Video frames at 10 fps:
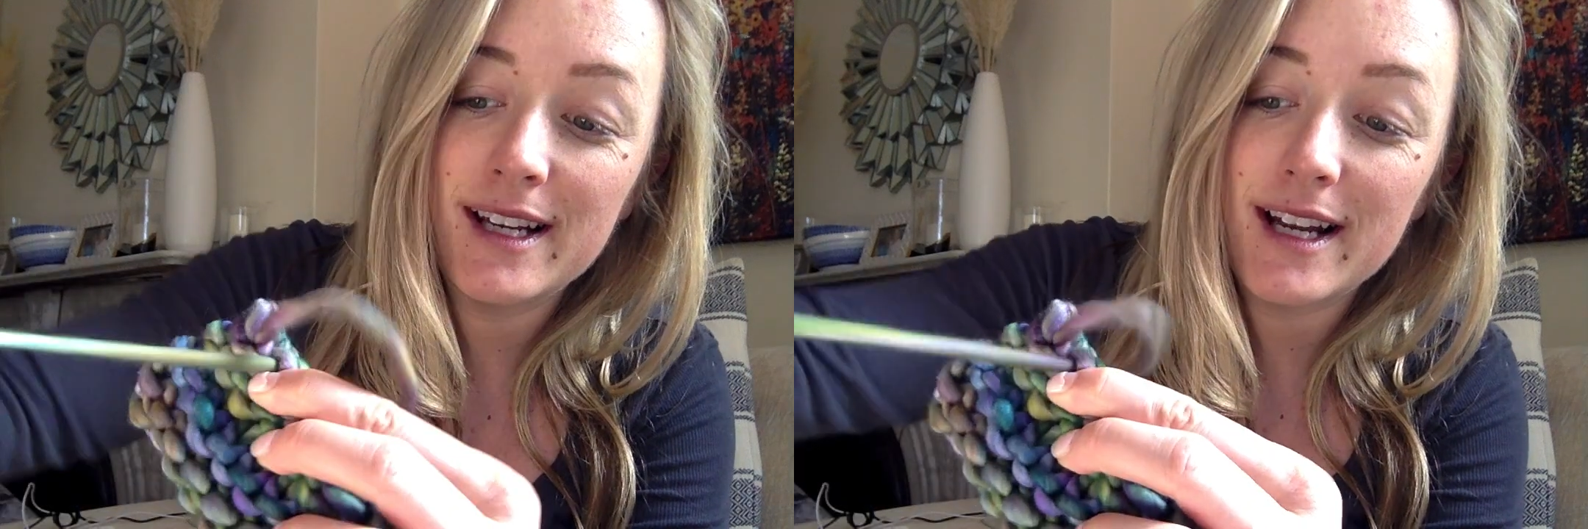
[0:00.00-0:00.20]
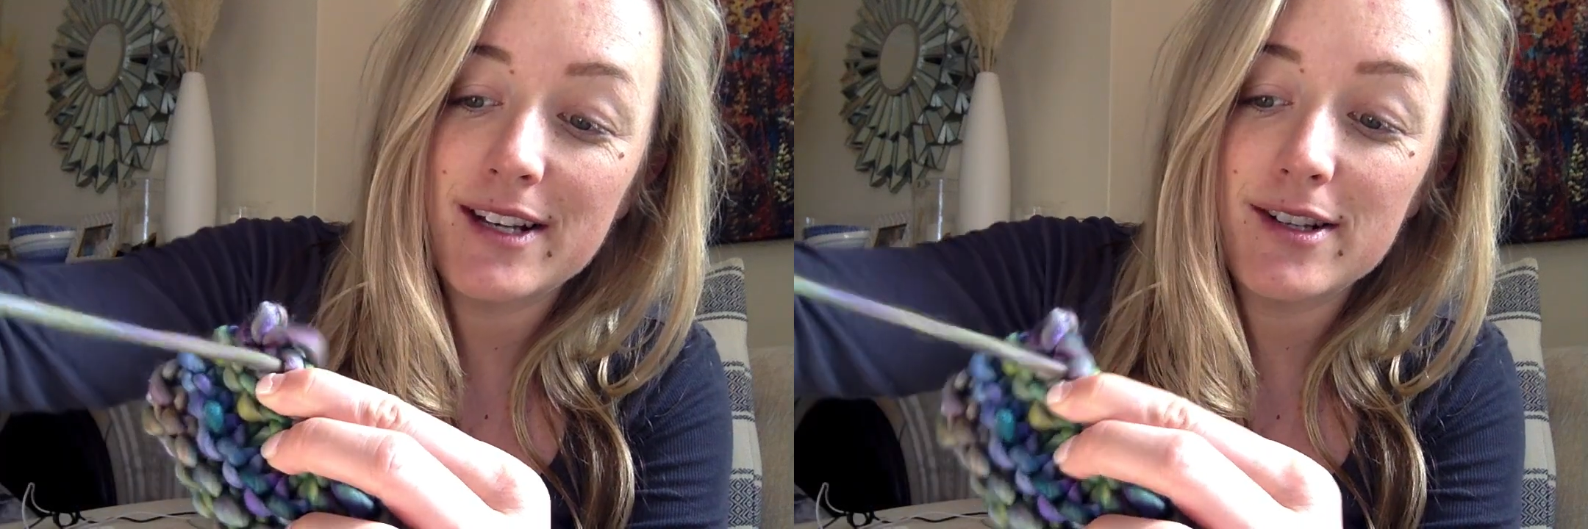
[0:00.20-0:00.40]

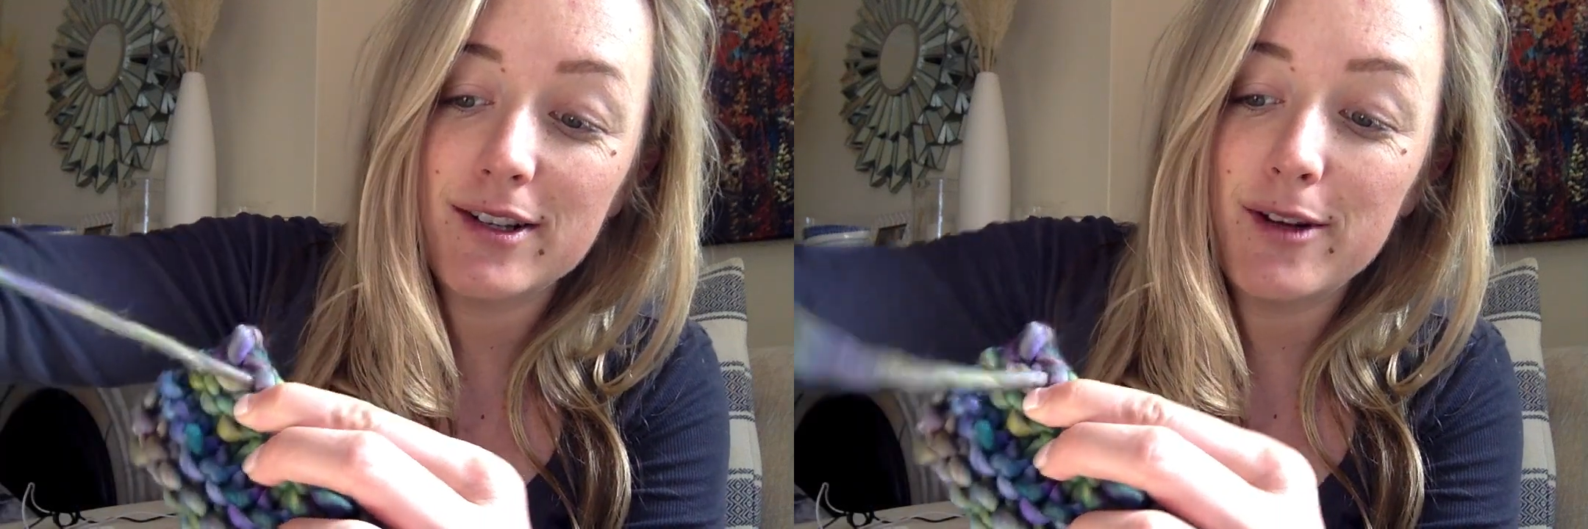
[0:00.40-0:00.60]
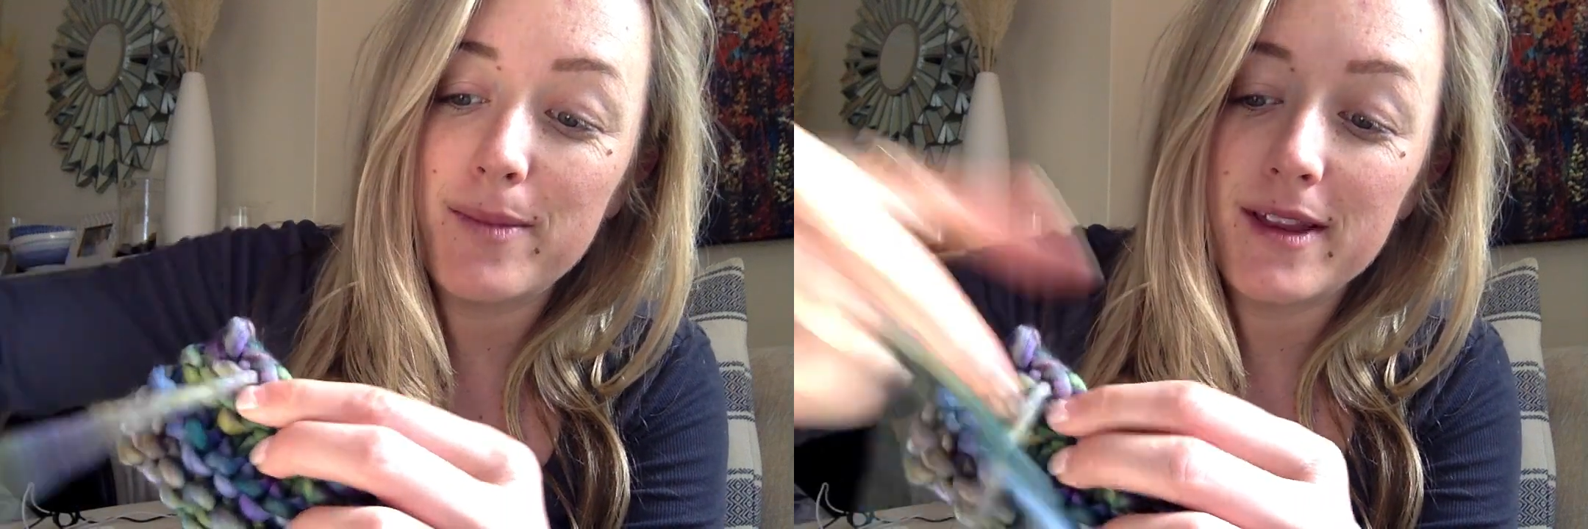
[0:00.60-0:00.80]
and just
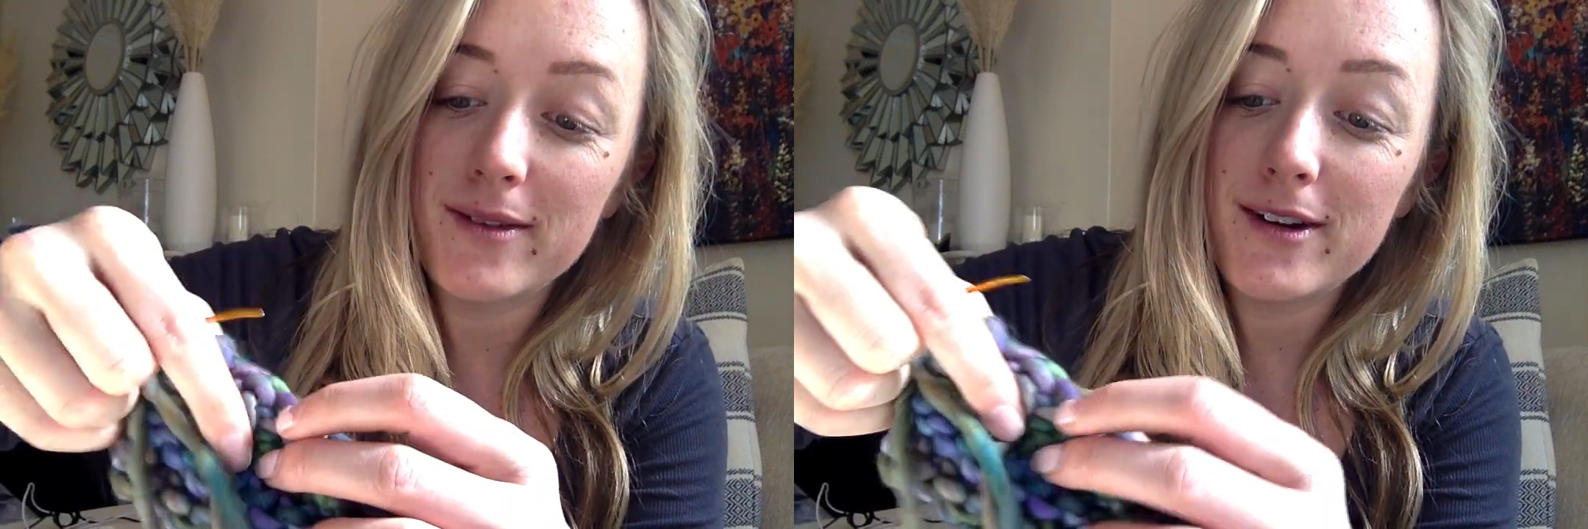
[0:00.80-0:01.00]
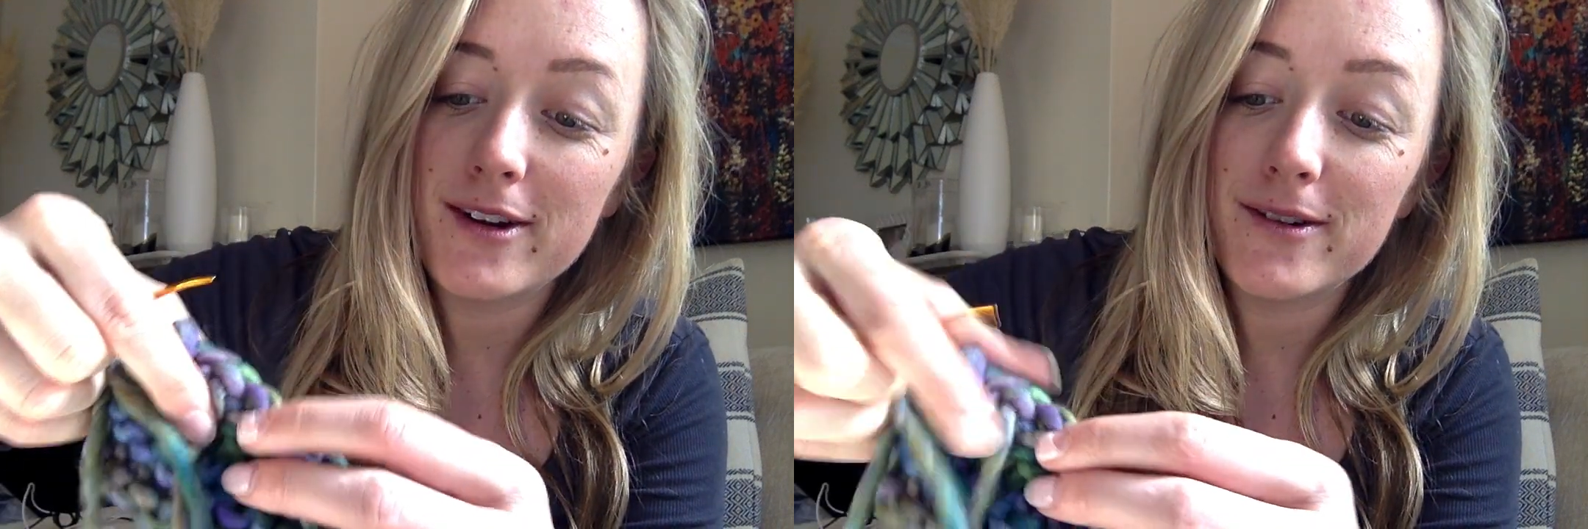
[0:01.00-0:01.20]
loop it
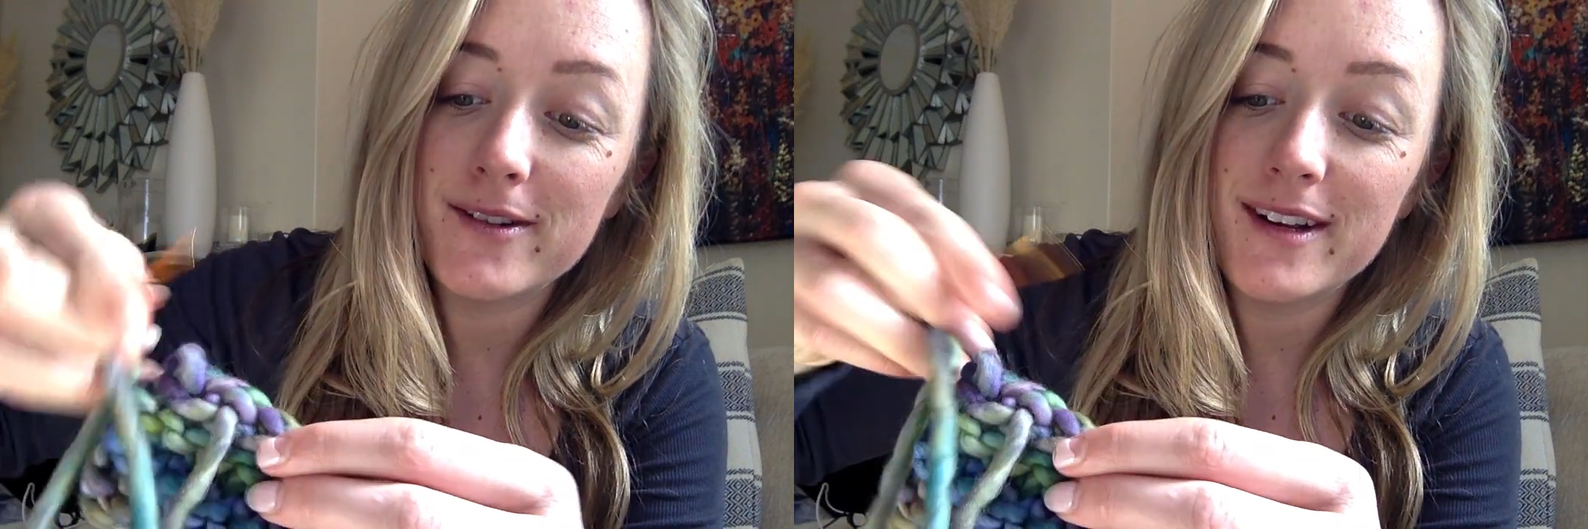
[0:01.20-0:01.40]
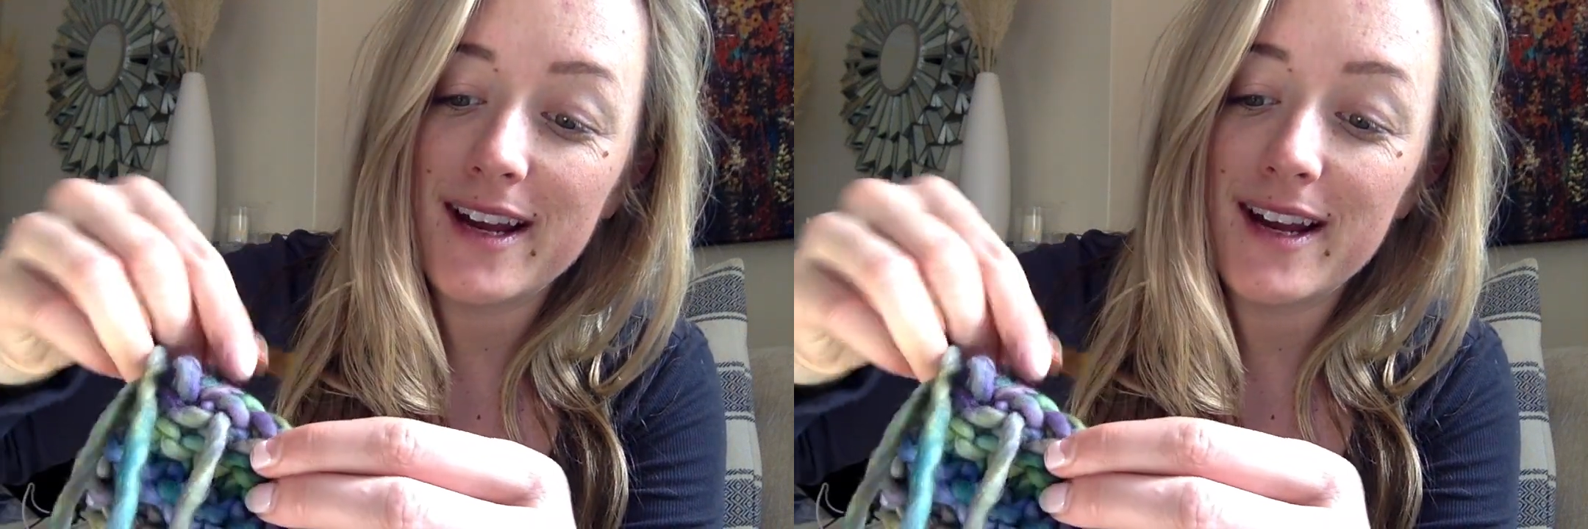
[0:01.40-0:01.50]
through.